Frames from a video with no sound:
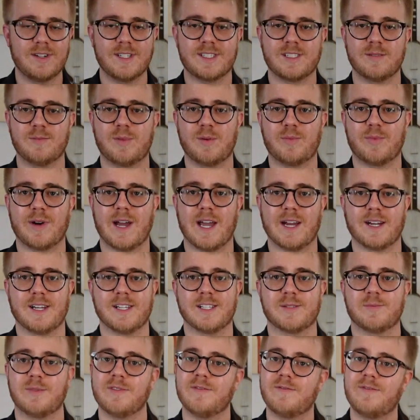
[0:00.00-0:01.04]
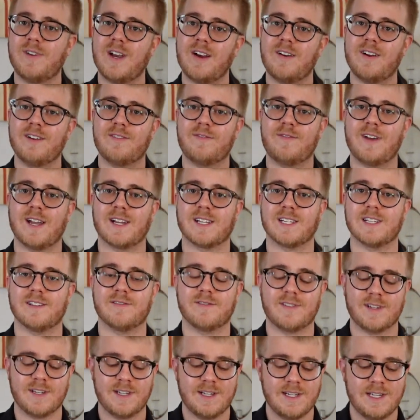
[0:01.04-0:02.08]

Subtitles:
simple practice, but very effective.